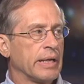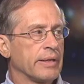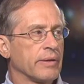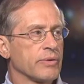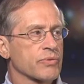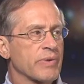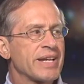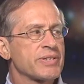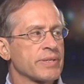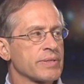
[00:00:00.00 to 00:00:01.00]
uh, in those
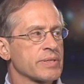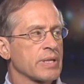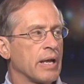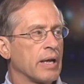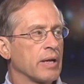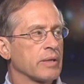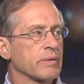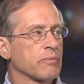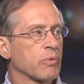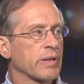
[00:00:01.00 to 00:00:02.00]
regions
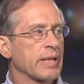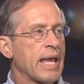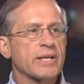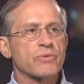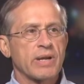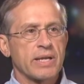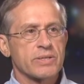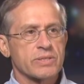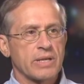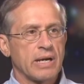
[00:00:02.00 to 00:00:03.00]
uh, where the
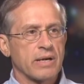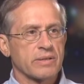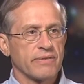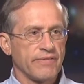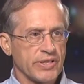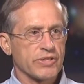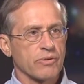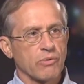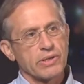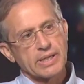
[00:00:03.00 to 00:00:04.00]
X-rays are
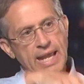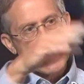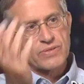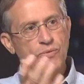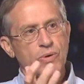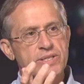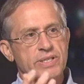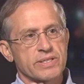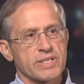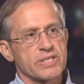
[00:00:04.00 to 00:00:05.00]
deficient, where the gas
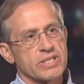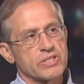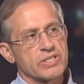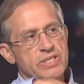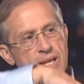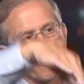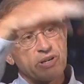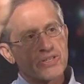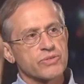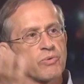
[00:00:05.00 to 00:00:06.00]
voids exist, is the same
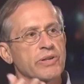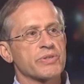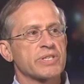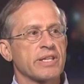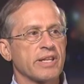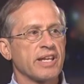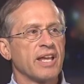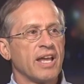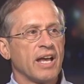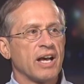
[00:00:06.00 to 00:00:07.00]
regions where you see the
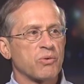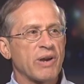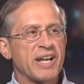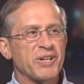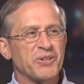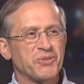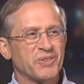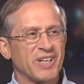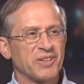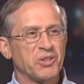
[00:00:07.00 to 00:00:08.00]
uh, radio
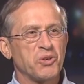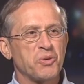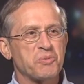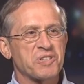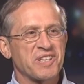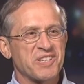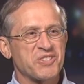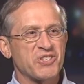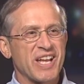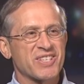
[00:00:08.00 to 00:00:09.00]
uh, lobes, uh,
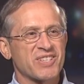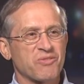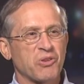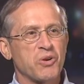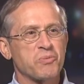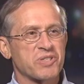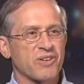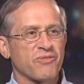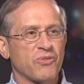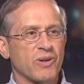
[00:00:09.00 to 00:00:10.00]
these jets and lobes
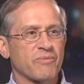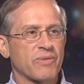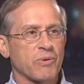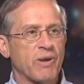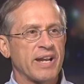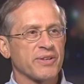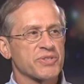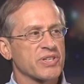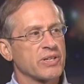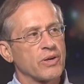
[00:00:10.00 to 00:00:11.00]
that are formed from the
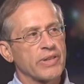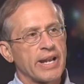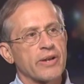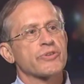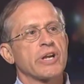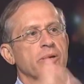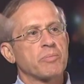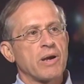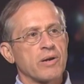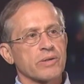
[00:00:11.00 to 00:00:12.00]
radio. So you know that
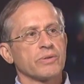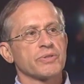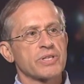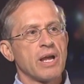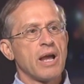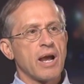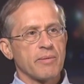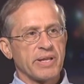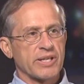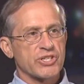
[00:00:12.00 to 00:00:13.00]
energetic particles
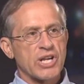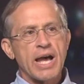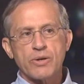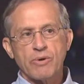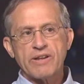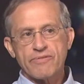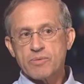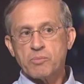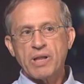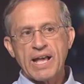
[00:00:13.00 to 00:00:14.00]
are being shot away
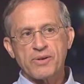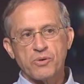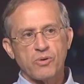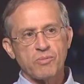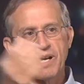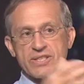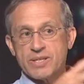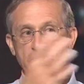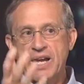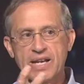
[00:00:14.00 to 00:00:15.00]
from the black hole by
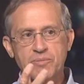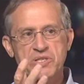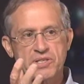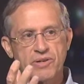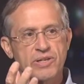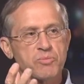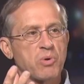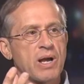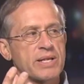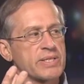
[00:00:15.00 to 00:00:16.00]
some kind of mysterious
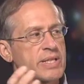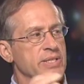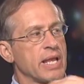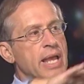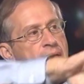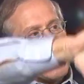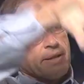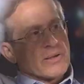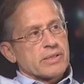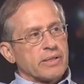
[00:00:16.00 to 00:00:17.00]
process,
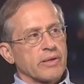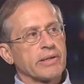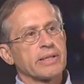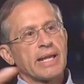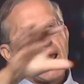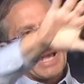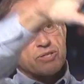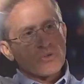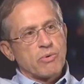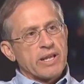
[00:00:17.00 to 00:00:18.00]
and they're clearing the
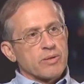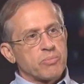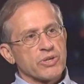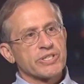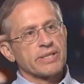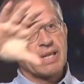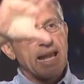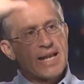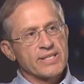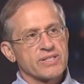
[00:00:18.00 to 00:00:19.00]
gas away. They're pushing the
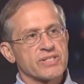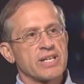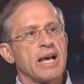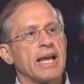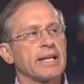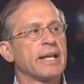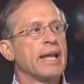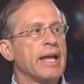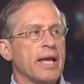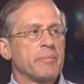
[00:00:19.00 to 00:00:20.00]
gas aside.
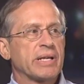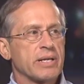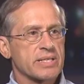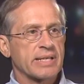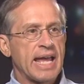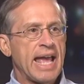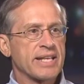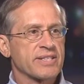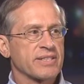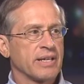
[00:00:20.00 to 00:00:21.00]
Because the
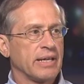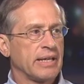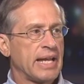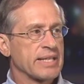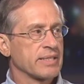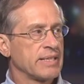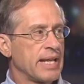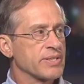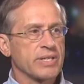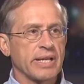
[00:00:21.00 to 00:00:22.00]
gas uh, has a
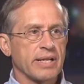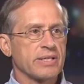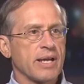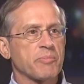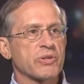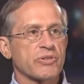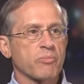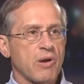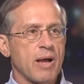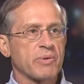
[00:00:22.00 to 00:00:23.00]
density and a
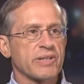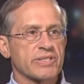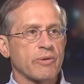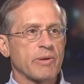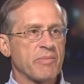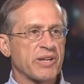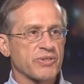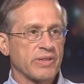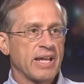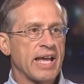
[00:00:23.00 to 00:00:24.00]
temperature properties that we
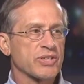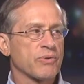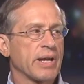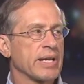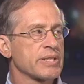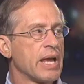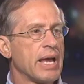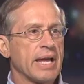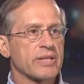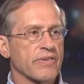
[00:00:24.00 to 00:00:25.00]
measure in the X-rays,
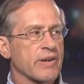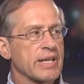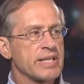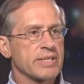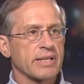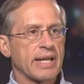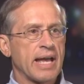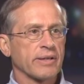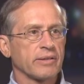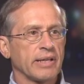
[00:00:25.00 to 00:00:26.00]
it's very easy to
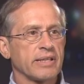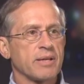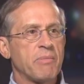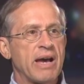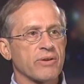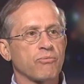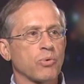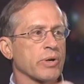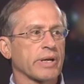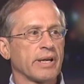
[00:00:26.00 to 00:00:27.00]
calculate the amount
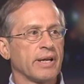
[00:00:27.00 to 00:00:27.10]
of work